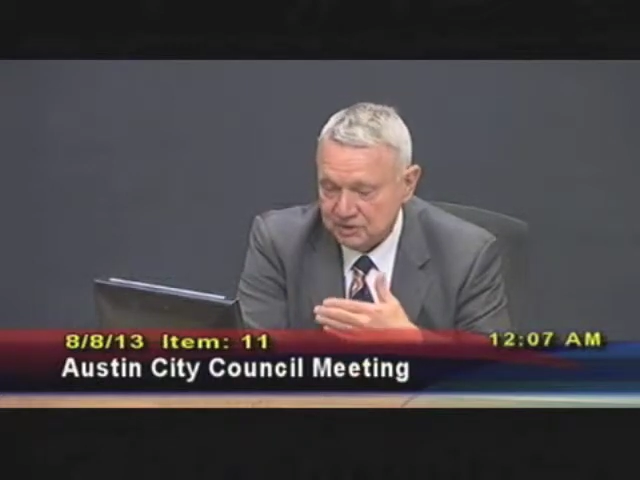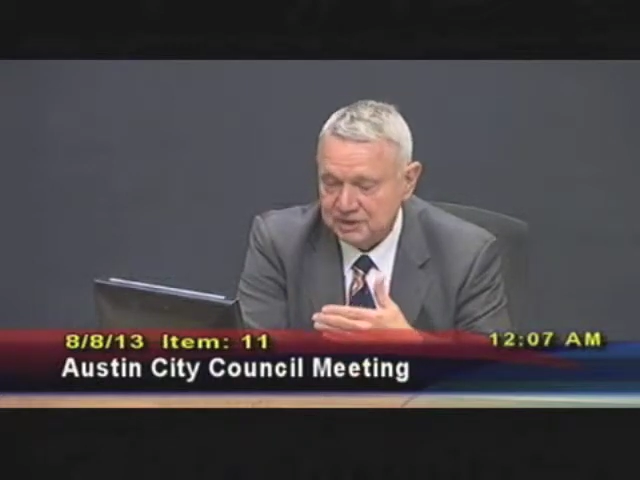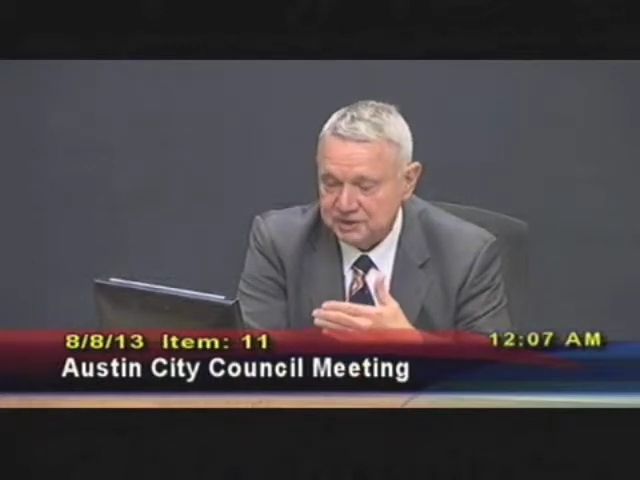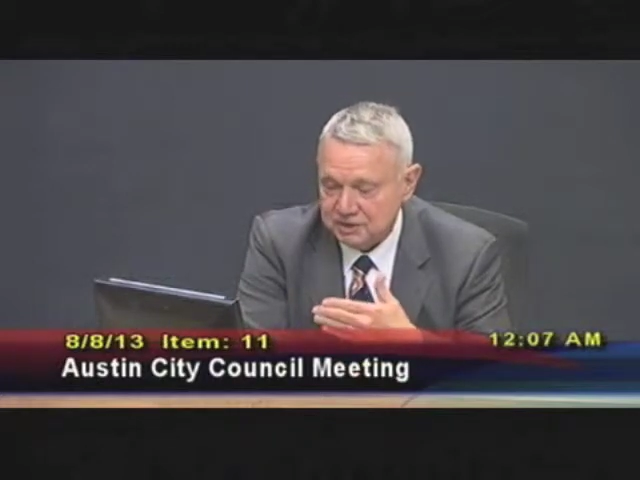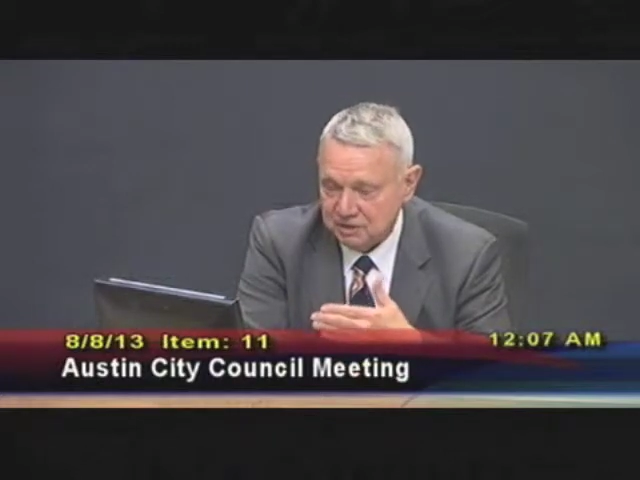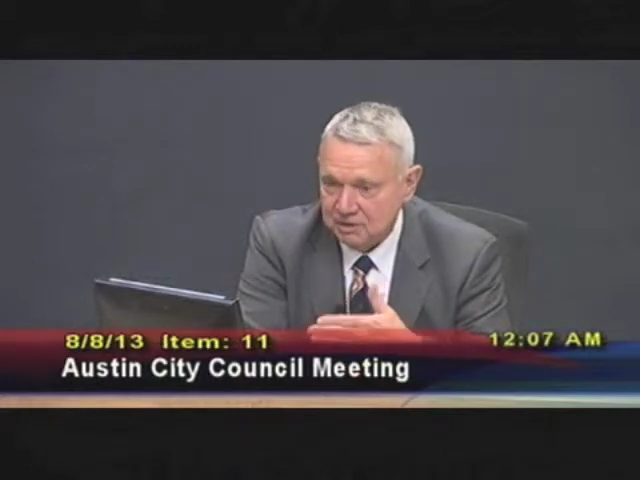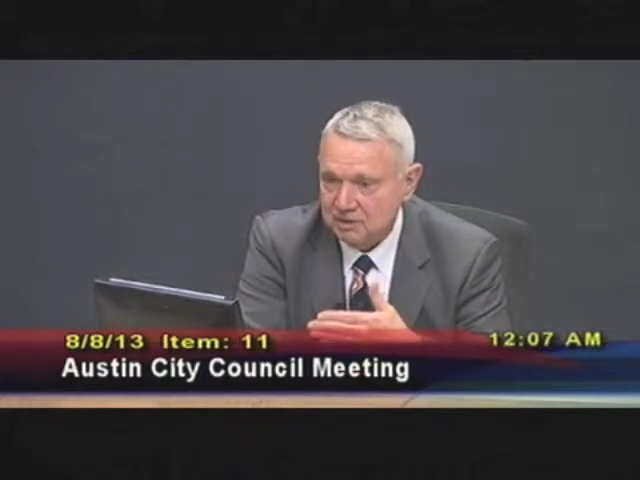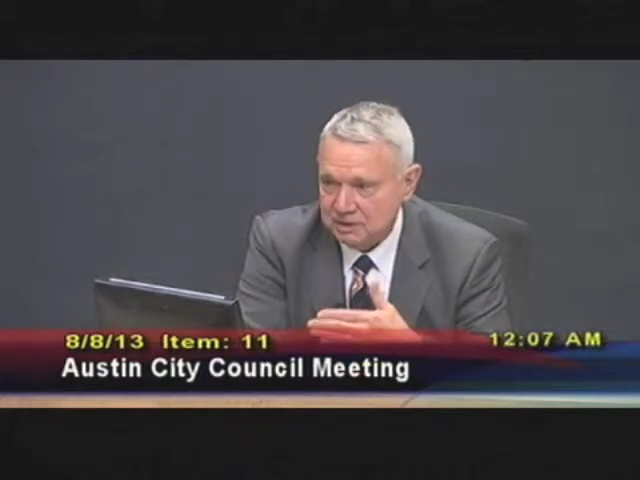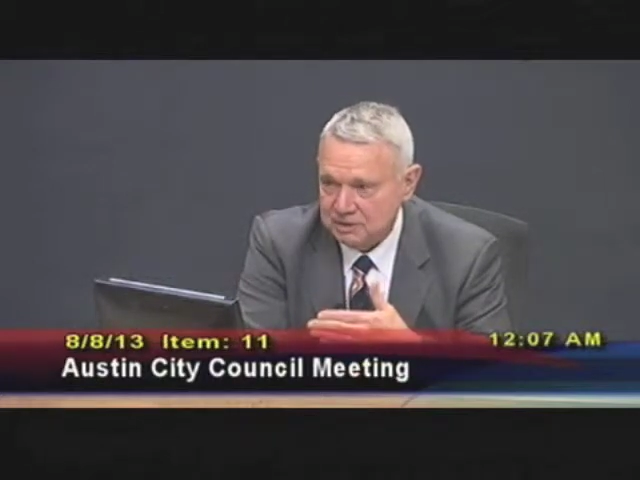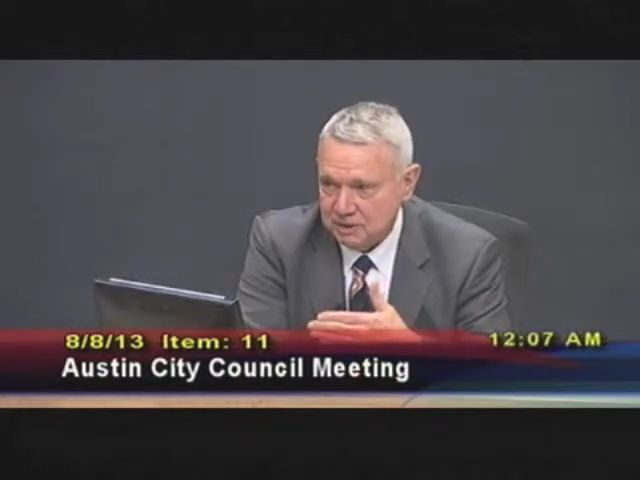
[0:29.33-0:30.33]

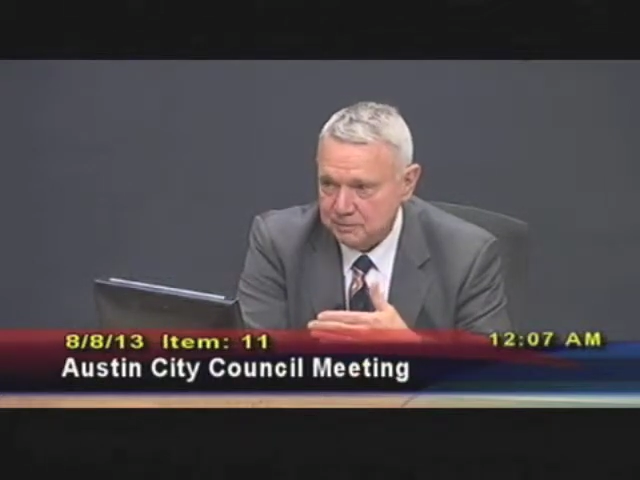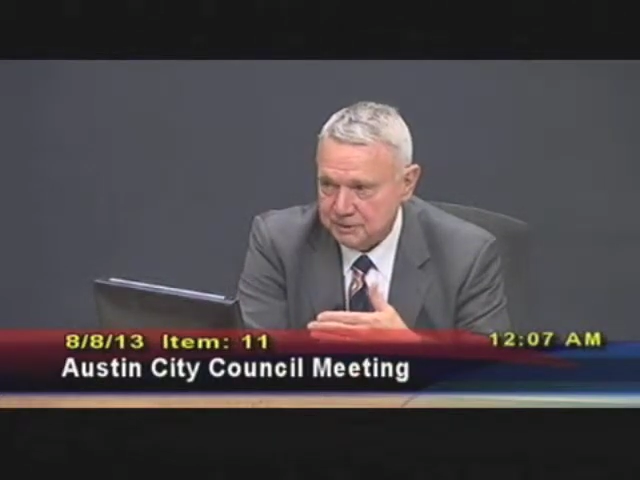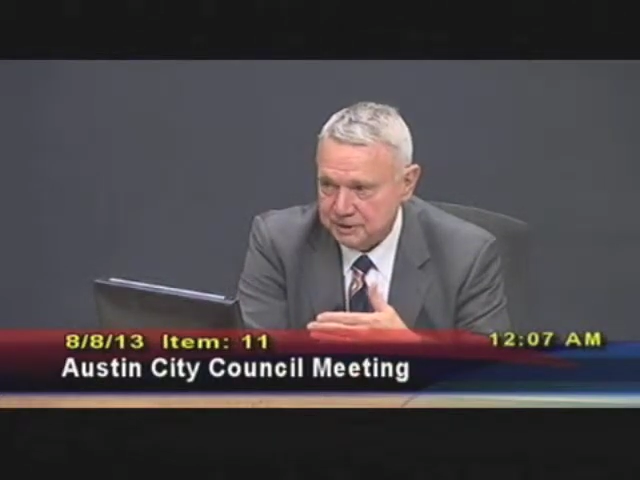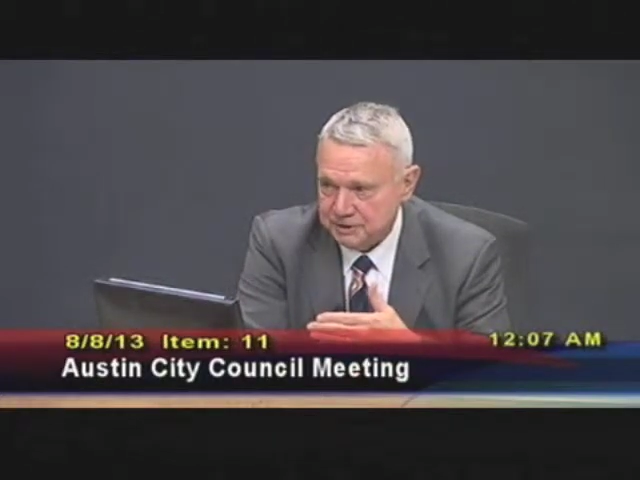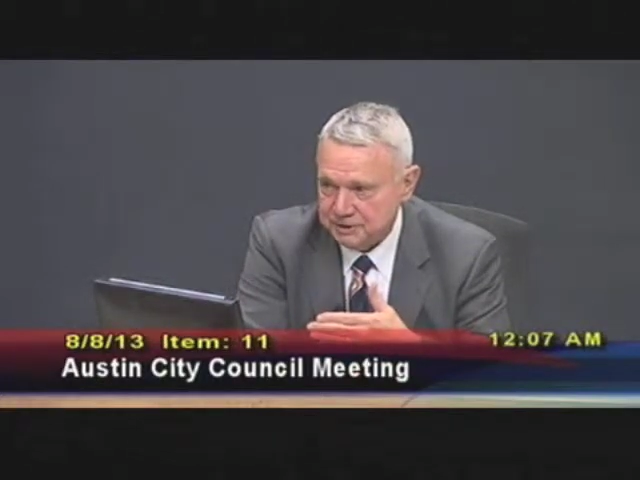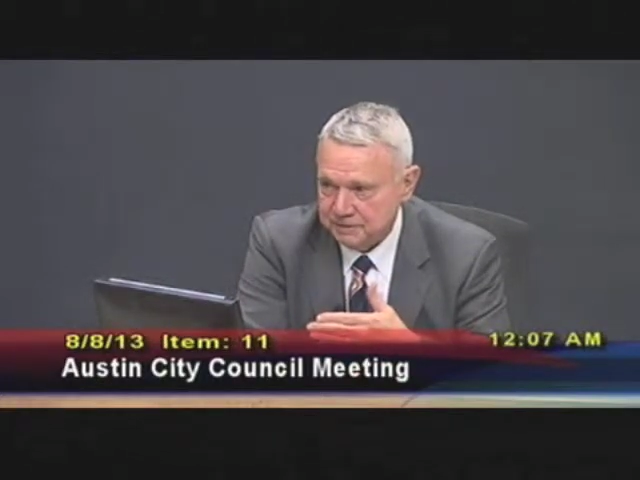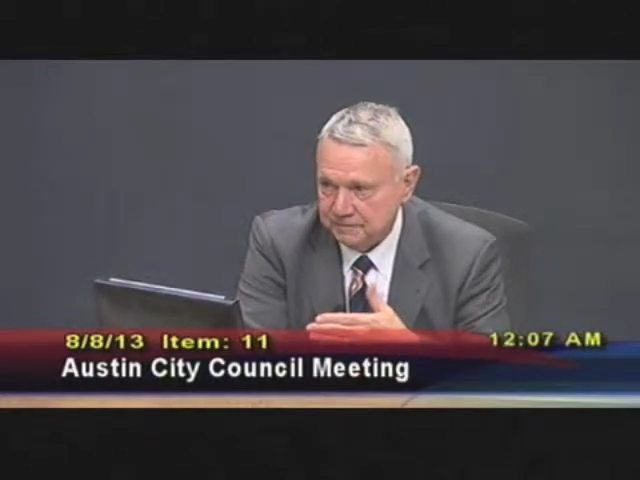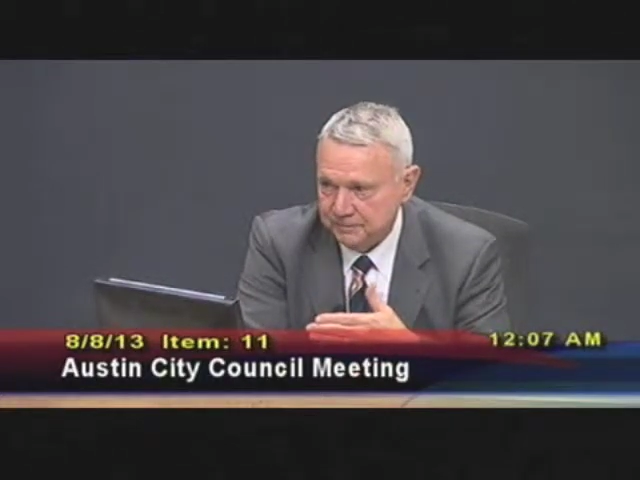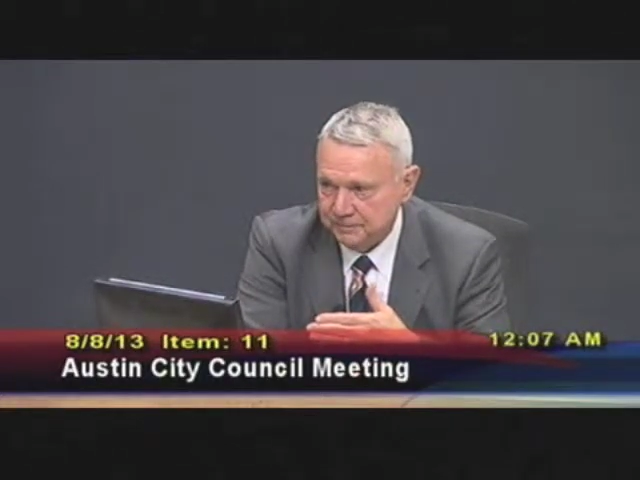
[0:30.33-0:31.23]
interpretation